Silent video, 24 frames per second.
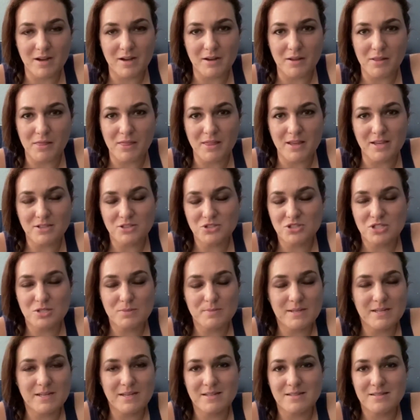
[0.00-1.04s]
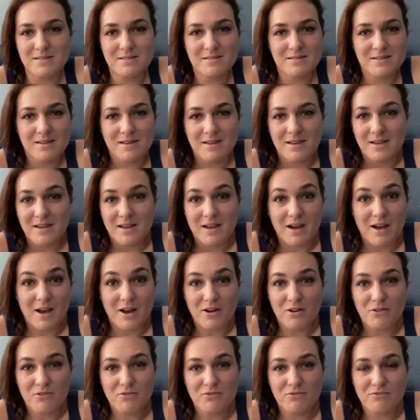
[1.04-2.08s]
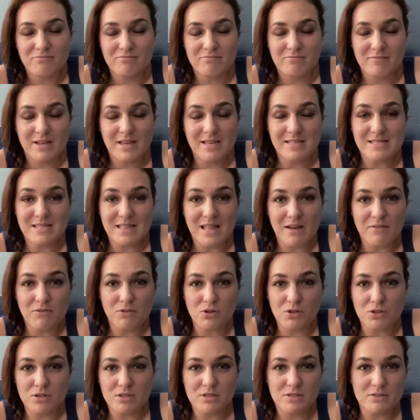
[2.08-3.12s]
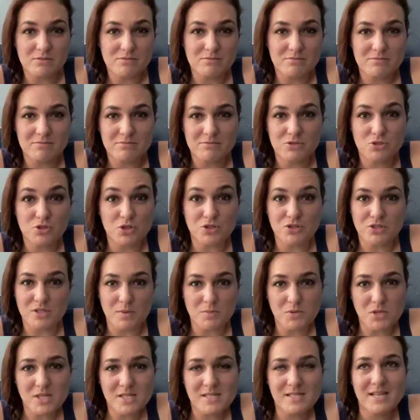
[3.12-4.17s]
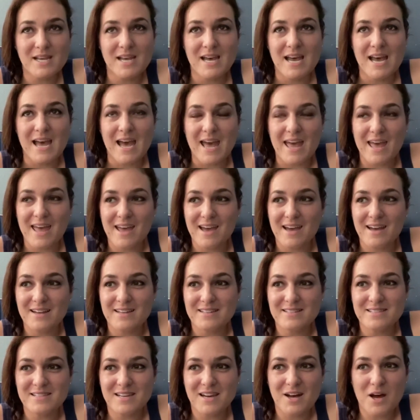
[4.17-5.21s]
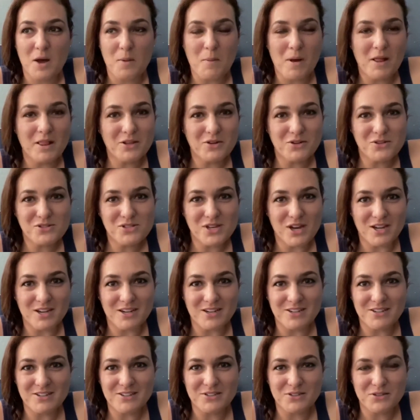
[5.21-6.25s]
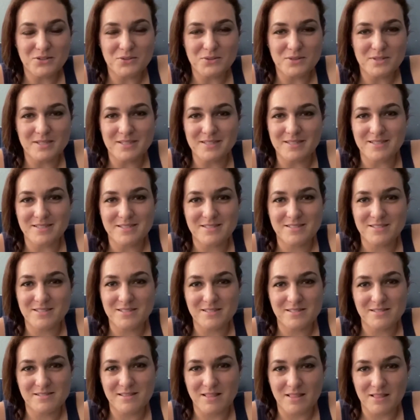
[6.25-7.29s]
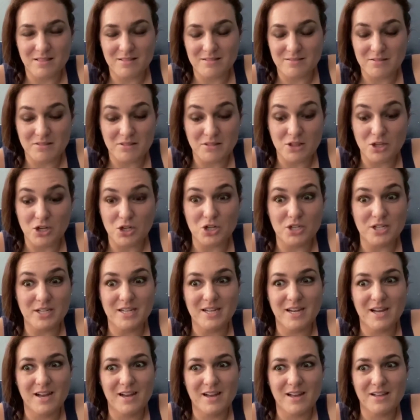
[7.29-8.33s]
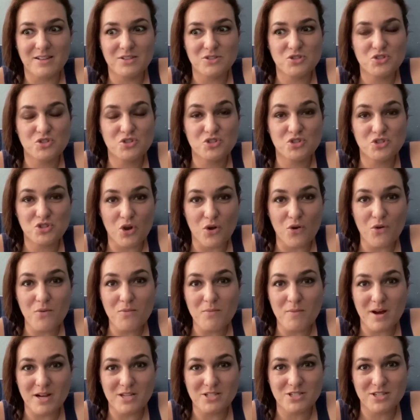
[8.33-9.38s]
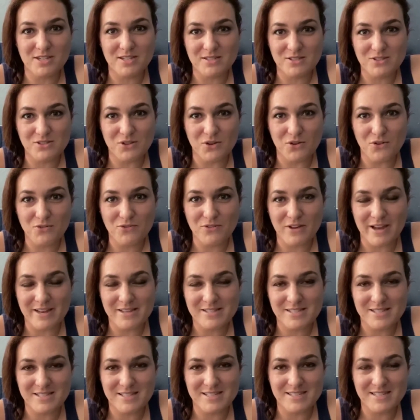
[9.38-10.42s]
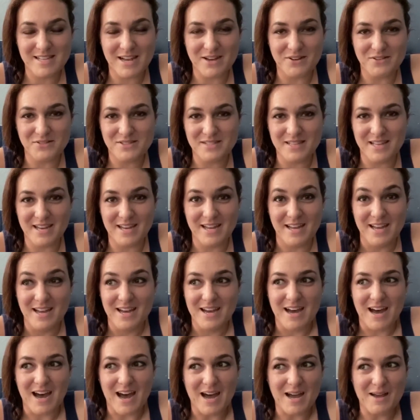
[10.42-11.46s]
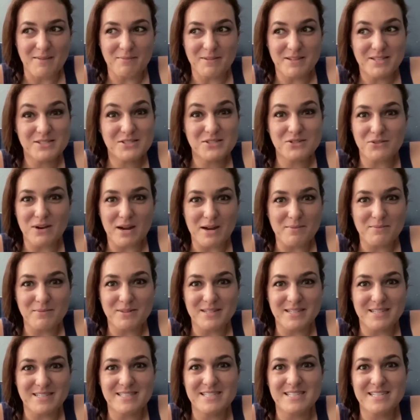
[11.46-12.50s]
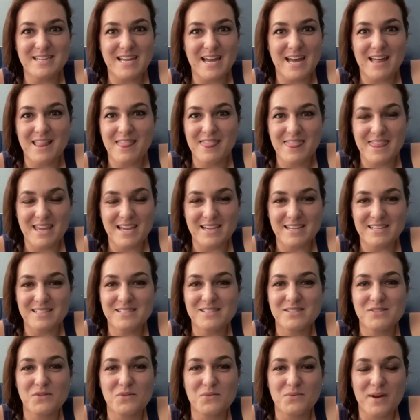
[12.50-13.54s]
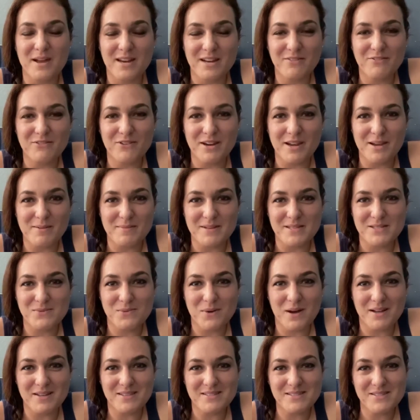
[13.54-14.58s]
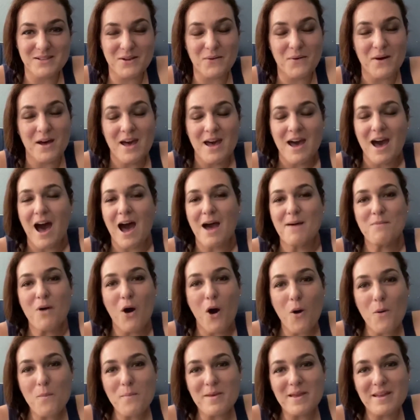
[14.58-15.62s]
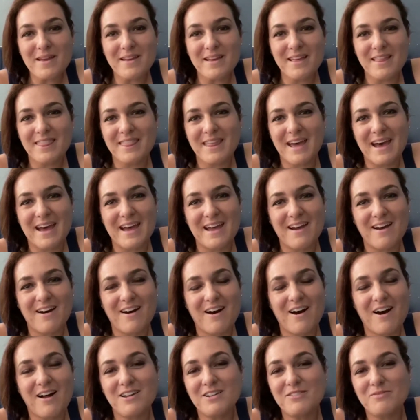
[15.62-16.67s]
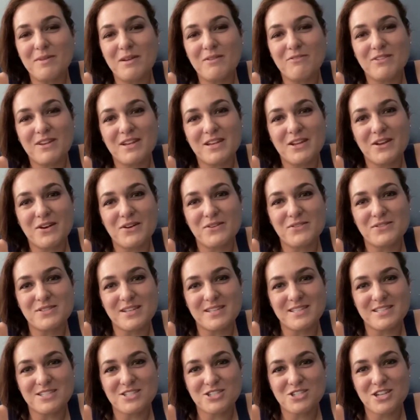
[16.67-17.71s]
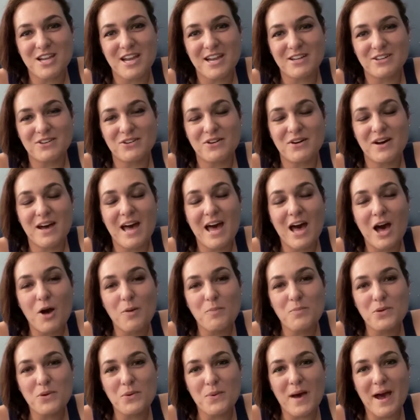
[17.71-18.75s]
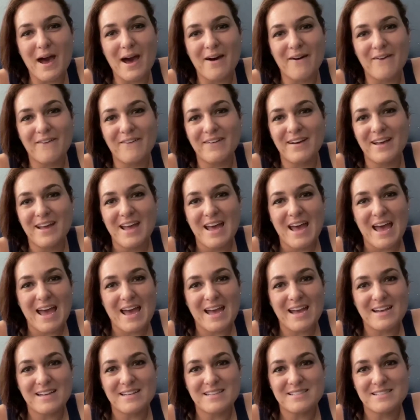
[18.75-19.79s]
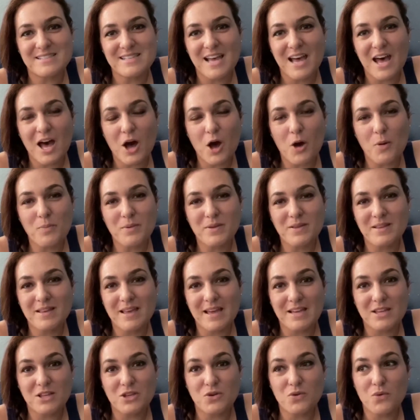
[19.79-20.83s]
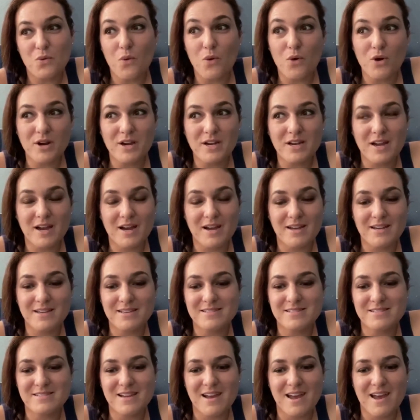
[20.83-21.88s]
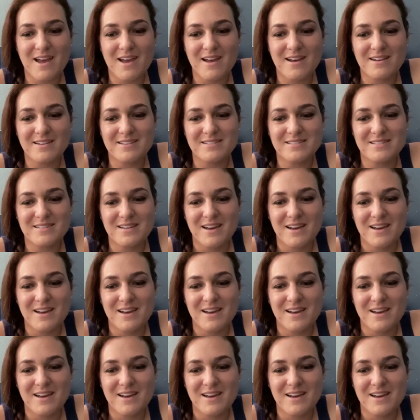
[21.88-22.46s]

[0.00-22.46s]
things just because of his level in certain subjects, and a little toddler who is just learning so much and so fast in this house that I'm like scrambling to get things ready for him as well. So I'm hoping that all of my videos on this channel help you out and help get you organized and